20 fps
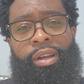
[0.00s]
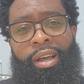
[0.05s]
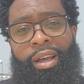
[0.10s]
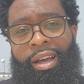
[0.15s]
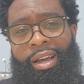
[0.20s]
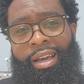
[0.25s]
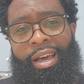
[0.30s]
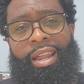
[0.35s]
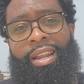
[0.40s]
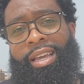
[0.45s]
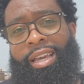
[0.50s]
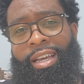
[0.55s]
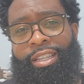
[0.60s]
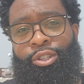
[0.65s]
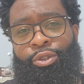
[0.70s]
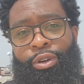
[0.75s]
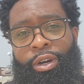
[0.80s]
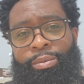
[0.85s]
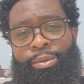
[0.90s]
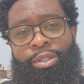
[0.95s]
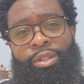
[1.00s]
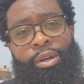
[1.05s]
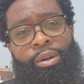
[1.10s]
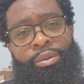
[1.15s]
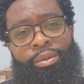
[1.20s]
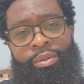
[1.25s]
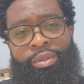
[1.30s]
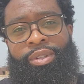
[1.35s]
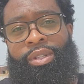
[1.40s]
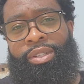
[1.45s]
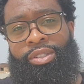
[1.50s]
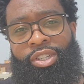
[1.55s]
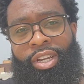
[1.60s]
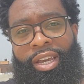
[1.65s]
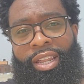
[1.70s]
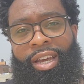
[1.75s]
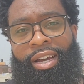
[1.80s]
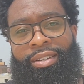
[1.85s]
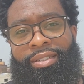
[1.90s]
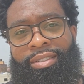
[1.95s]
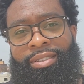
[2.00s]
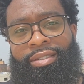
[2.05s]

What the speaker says: I got to catch you up, so check it out.